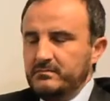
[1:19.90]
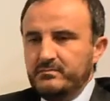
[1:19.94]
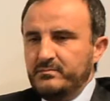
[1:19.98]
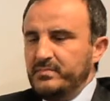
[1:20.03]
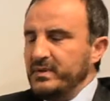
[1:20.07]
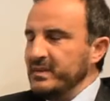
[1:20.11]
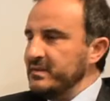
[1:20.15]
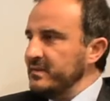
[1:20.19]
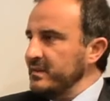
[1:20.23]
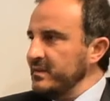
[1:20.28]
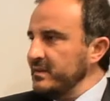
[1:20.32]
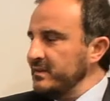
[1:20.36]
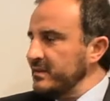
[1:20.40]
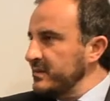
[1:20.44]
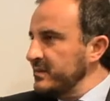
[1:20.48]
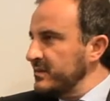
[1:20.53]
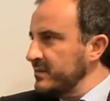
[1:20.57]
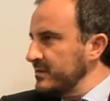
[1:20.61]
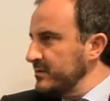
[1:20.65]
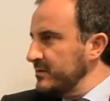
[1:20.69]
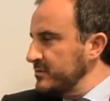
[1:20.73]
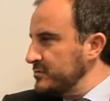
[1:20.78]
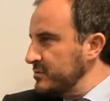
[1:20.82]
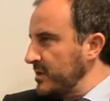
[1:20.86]

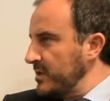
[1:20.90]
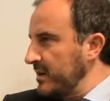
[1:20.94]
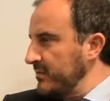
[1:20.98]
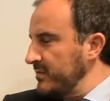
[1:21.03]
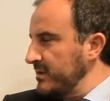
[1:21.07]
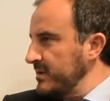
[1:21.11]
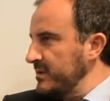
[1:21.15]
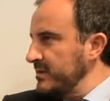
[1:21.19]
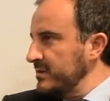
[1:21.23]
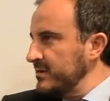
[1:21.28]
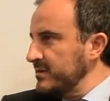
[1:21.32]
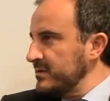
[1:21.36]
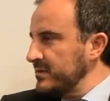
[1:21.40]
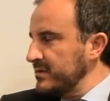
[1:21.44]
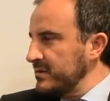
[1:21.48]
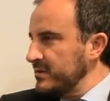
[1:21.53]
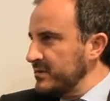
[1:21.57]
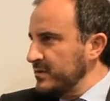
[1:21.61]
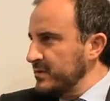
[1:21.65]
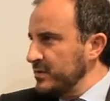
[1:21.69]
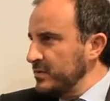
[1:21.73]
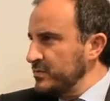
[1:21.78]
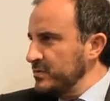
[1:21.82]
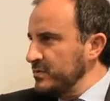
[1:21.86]
Business, travelers,
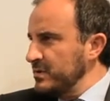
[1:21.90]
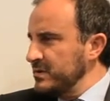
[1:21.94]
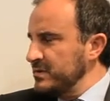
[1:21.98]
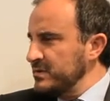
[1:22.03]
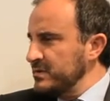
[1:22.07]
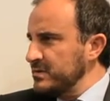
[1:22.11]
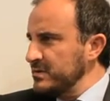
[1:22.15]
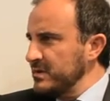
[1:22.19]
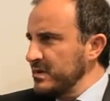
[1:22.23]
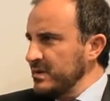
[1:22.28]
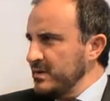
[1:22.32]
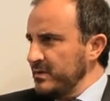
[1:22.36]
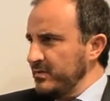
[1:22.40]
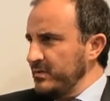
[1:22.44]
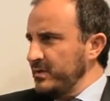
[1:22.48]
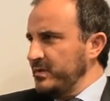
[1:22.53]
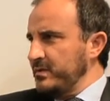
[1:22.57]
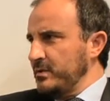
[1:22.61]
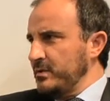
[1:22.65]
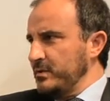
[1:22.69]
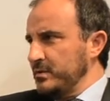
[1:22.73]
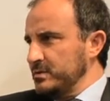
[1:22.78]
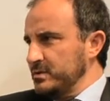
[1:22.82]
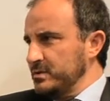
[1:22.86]
students,
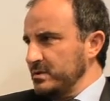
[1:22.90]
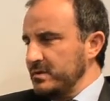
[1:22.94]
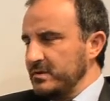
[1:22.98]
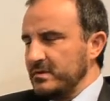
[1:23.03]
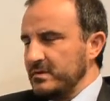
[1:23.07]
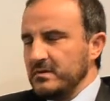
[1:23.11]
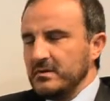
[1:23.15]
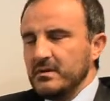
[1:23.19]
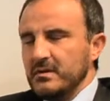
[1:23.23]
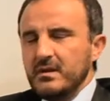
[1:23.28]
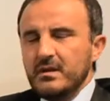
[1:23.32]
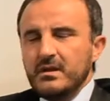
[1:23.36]
researchers.